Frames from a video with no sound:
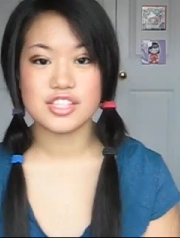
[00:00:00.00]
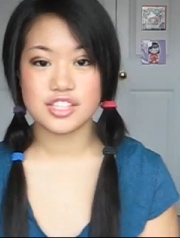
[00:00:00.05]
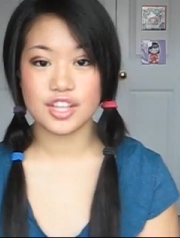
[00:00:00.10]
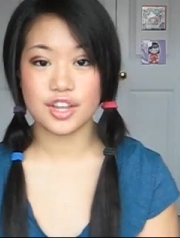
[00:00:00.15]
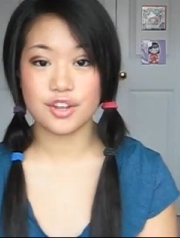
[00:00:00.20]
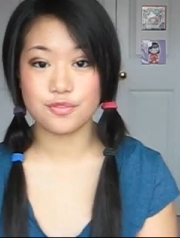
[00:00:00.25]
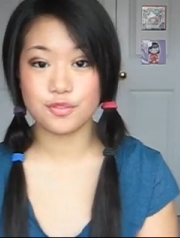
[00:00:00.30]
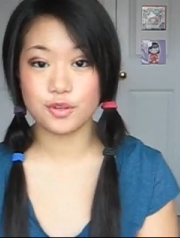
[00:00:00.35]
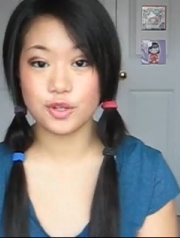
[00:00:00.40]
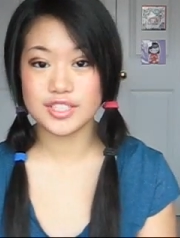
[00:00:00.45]

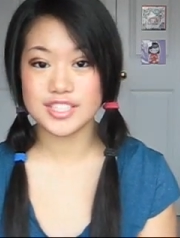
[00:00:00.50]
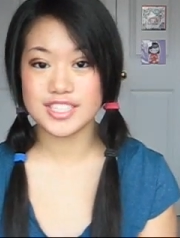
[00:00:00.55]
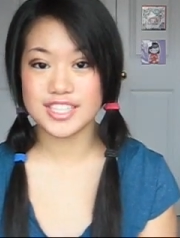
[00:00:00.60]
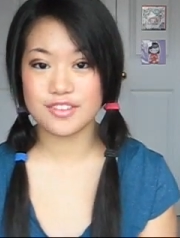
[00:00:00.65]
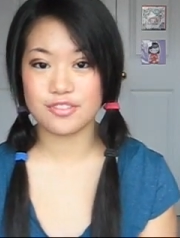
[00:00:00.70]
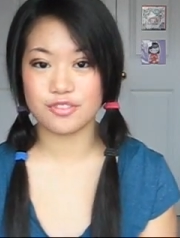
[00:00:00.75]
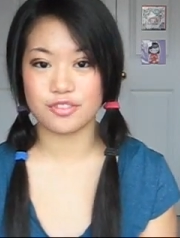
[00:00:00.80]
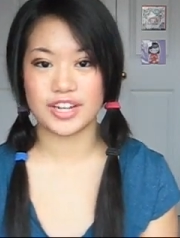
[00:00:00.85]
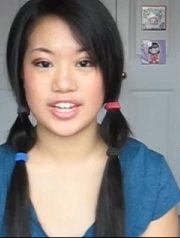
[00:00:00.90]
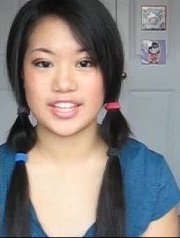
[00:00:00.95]
So for
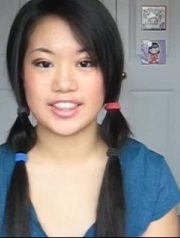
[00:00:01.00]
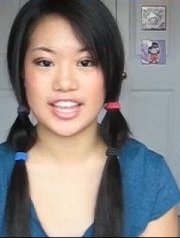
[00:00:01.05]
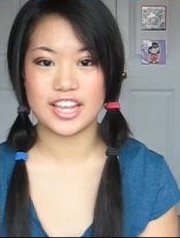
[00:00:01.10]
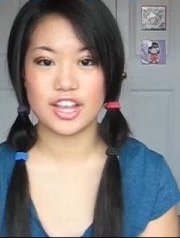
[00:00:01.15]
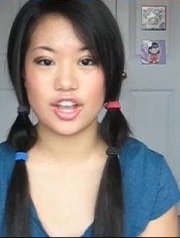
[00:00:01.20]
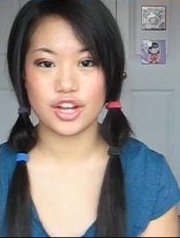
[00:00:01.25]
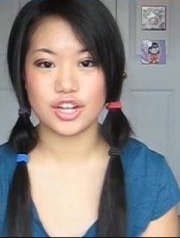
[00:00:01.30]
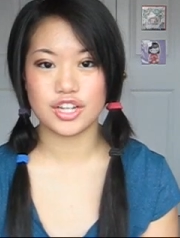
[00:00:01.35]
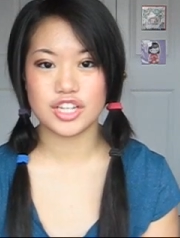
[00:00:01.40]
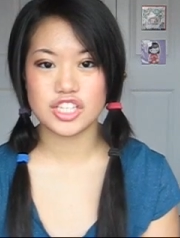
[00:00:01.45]
delivery,
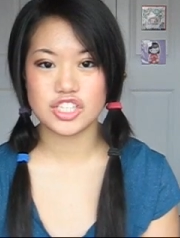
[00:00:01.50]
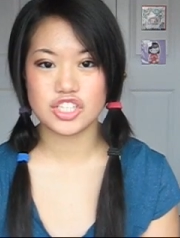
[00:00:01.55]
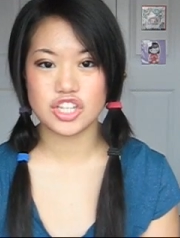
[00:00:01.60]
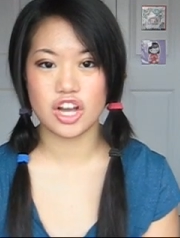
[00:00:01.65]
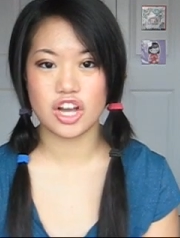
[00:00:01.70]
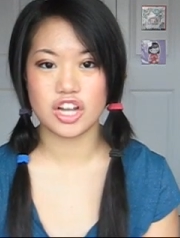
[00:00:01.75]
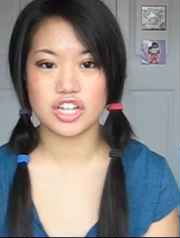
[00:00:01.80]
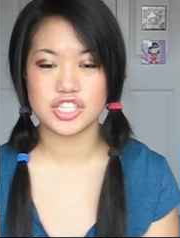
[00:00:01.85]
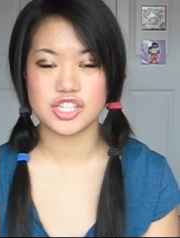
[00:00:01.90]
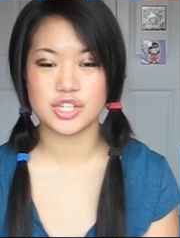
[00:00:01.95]
they only
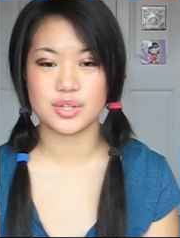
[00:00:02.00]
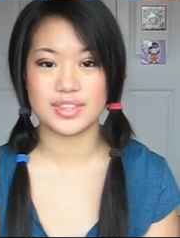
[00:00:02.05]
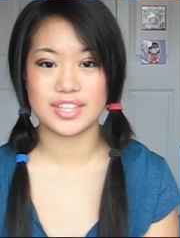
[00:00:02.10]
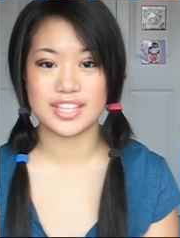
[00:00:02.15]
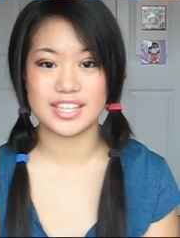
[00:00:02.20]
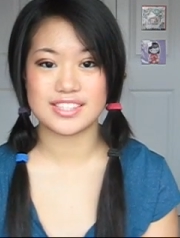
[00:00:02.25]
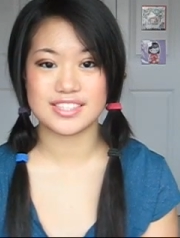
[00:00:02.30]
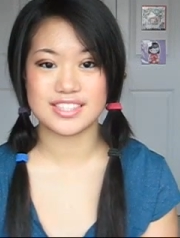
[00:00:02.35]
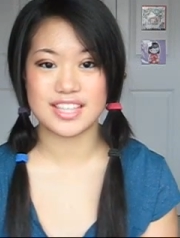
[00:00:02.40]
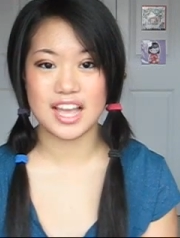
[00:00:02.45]
charge you
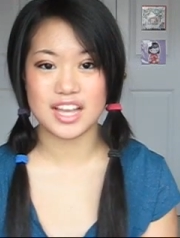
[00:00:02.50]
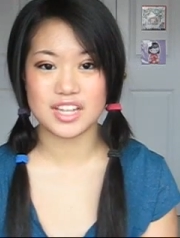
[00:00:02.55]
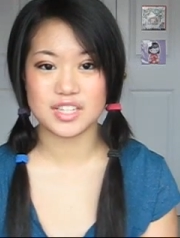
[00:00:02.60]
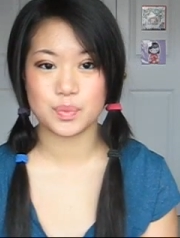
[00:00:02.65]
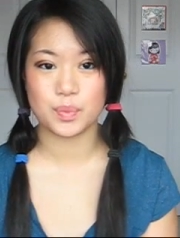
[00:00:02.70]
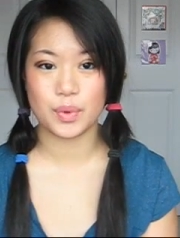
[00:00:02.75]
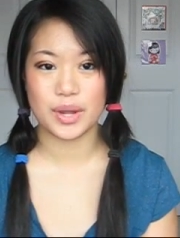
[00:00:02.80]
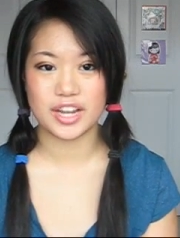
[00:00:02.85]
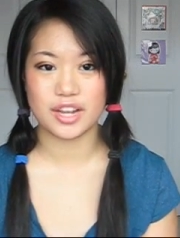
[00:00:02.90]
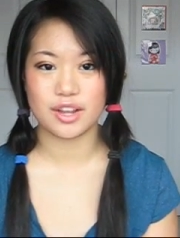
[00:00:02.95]
the
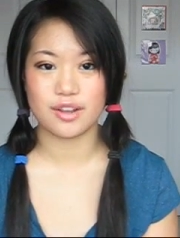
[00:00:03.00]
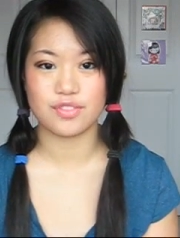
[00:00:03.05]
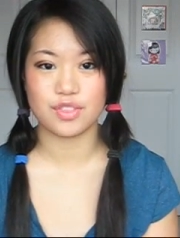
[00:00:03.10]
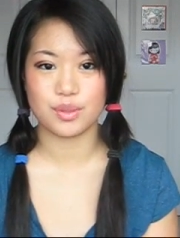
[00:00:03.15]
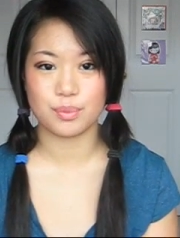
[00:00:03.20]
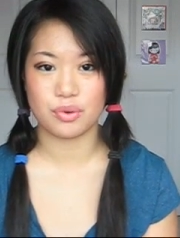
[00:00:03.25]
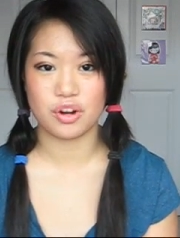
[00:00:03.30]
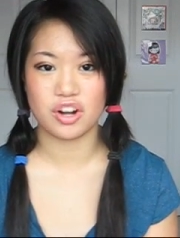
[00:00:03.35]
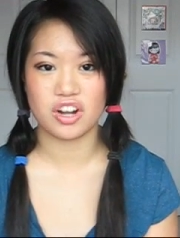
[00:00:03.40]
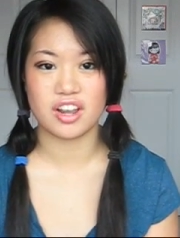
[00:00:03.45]
exact weight of
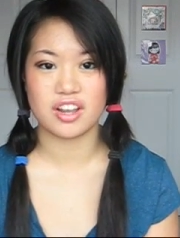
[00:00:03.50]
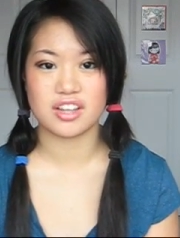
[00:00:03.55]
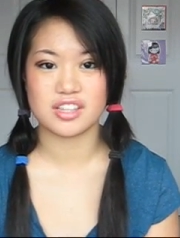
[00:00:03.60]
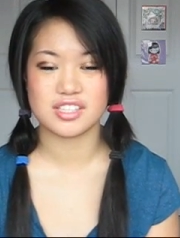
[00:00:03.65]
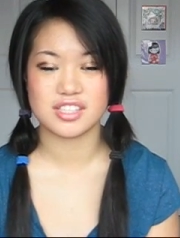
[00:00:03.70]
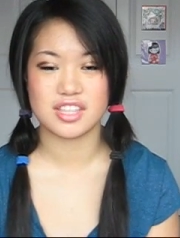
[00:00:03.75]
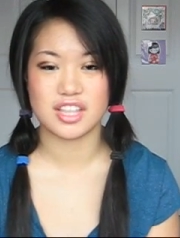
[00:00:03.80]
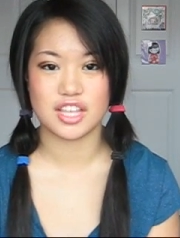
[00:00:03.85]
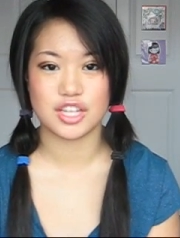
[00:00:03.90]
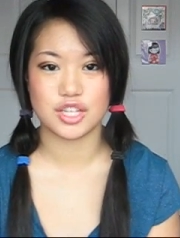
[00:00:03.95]
the
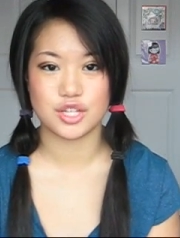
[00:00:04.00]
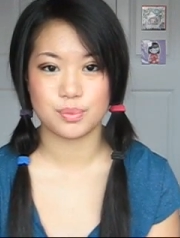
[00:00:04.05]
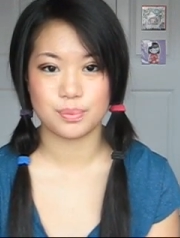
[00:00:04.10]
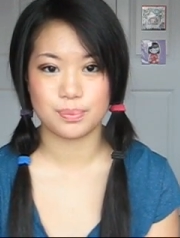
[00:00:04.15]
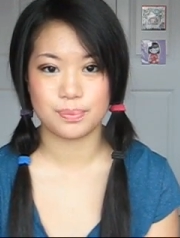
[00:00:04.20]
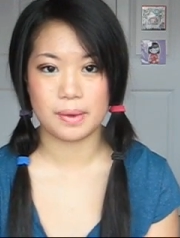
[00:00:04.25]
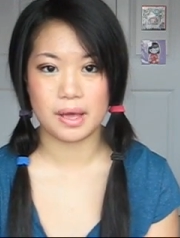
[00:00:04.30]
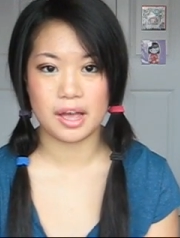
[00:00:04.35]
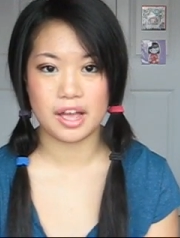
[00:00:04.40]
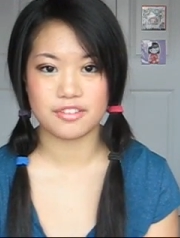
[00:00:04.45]
products that you
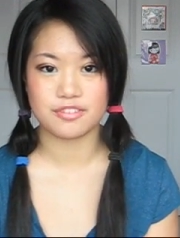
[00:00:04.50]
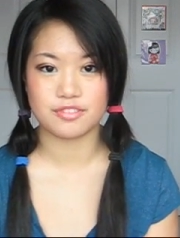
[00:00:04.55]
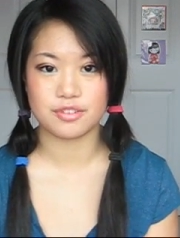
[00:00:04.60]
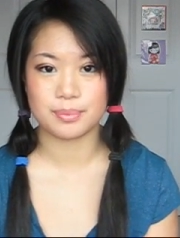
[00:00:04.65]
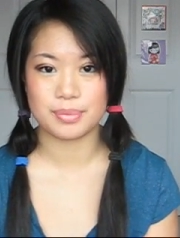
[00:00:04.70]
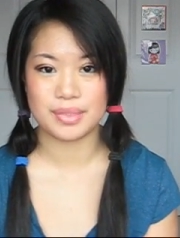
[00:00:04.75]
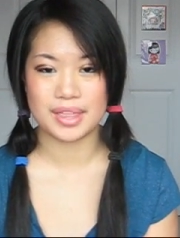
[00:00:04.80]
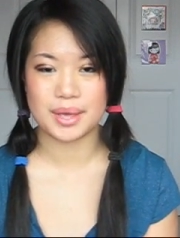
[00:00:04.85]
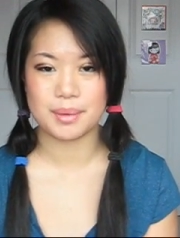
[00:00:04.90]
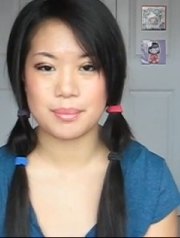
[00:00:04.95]
buy
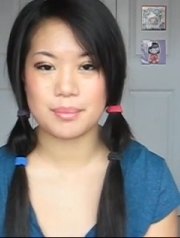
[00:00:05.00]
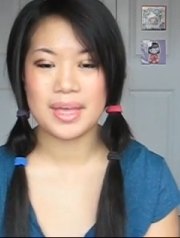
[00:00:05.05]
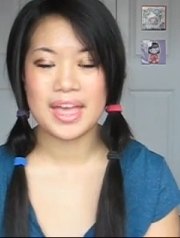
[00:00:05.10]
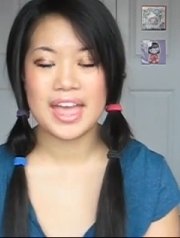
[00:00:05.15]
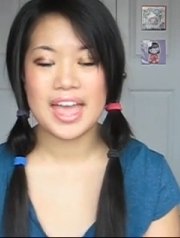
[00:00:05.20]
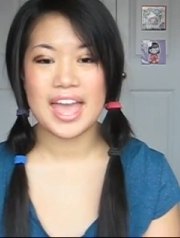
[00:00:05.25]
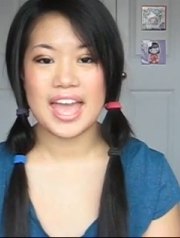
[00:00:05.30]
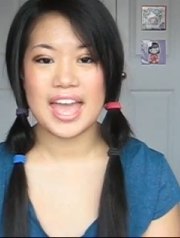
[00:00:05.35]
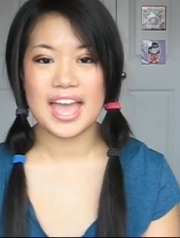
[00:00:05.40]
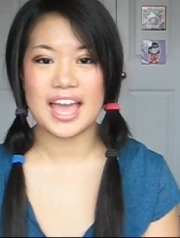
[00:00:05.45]
from them
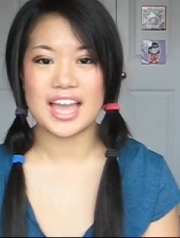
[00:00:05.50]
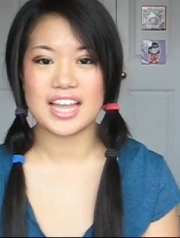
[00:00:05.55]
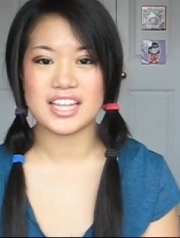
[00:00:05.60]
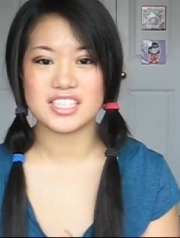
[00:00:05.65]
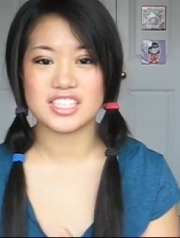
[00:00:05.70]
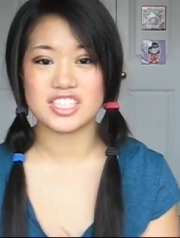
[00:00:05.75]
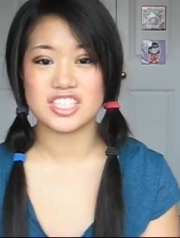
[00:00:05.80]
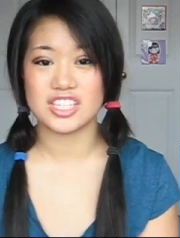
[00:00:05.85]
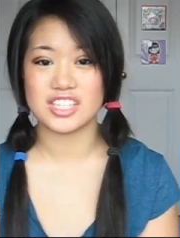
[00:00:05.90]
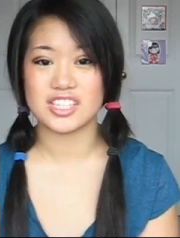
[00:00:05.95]

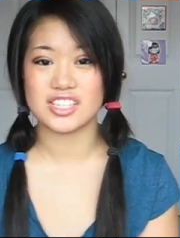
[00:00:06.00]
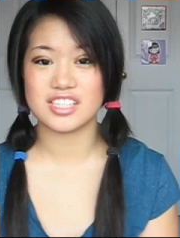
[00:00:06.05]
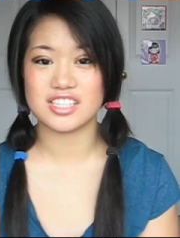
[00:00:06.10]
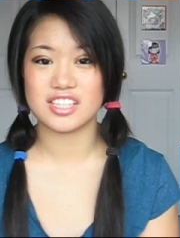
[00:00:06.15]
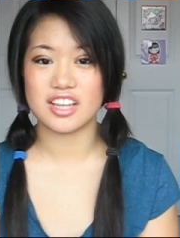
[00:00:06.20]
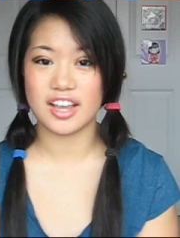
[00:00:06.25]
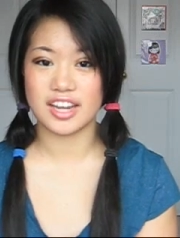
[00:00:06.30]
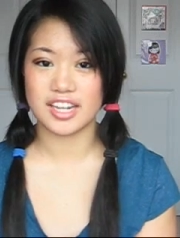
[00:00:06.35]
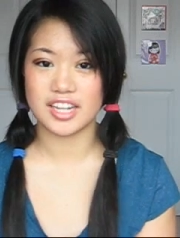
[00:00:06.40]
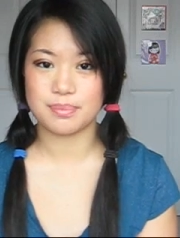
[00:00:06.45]
and just a
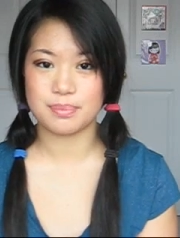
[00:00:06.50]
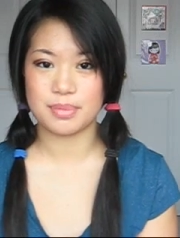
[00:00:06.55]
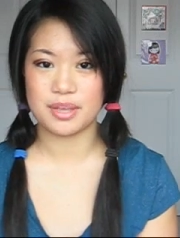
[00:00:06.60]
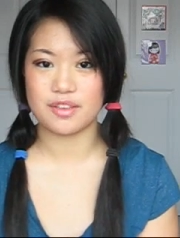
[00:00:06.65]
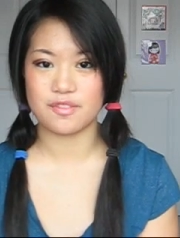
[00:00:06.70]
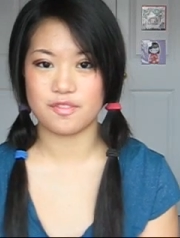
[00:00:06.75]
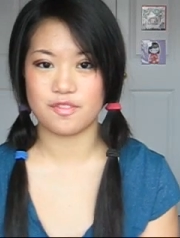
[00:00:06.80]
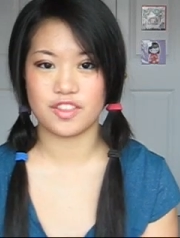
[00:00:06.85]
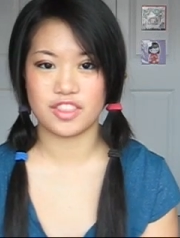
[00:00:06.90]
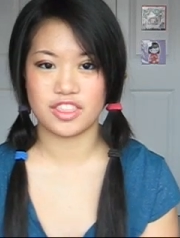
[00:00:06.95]
tiny
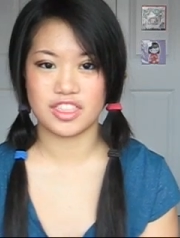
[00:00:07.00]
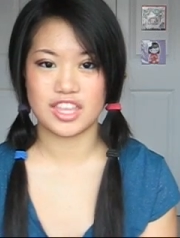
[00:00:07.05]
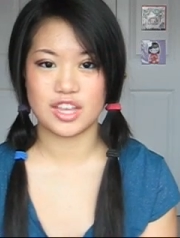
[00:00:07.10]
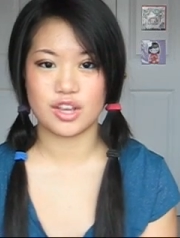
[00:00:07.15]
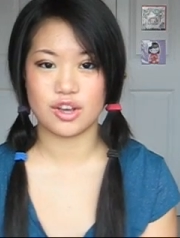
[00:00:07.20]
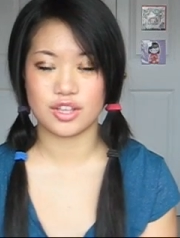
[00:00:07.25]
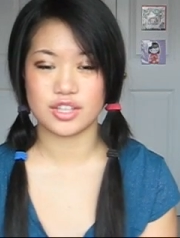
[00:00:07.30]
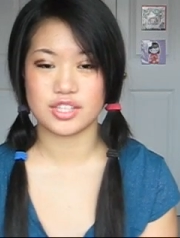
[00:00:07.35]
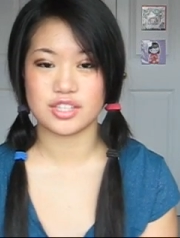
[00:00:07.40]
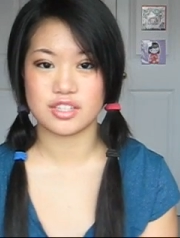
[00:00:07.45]
bit for the
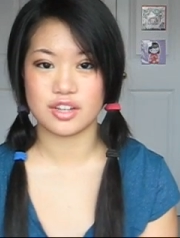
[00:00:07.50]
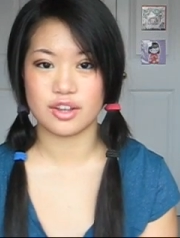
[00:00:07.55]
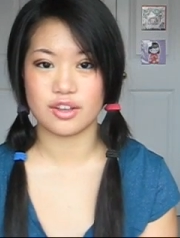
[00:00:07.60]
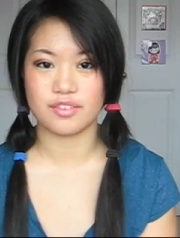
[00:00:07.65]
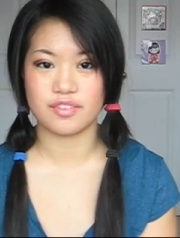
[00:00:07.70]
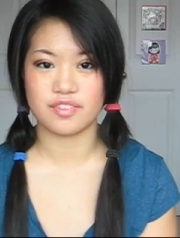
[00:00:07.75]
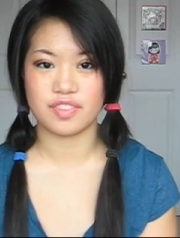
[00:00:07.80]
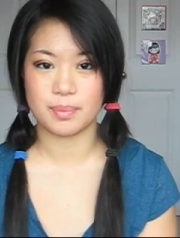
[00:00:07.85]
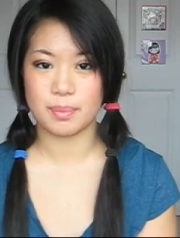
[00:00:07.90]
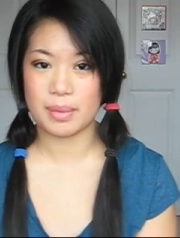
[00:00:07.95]
cost
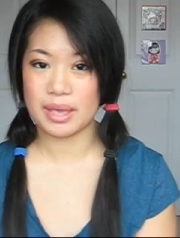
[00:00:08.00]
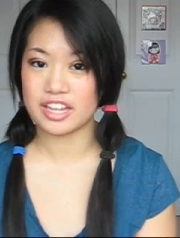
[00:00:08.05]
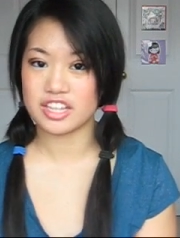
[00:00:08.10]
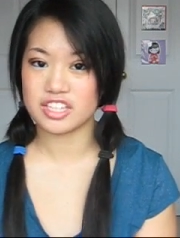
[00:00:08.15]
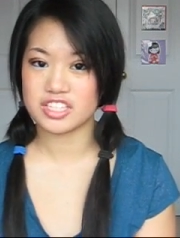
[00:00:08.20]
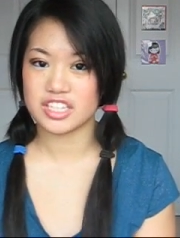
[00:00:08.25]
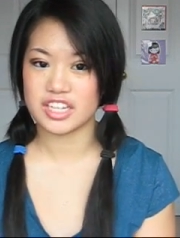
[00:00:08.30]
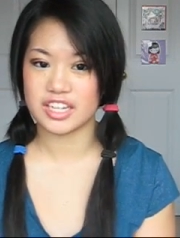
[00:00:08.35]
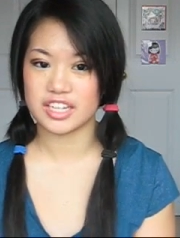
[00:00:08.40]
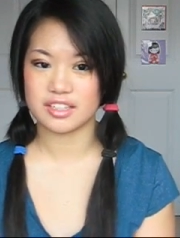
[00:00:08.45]
of the
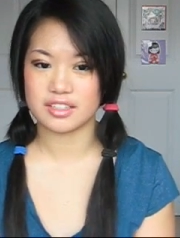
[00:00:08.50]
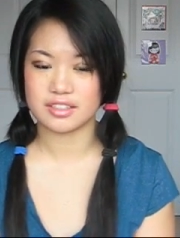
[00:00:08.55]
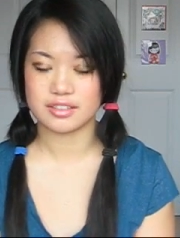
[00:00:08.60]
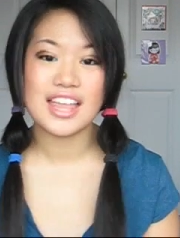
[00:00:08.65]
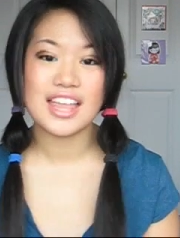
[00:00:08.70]
packaging.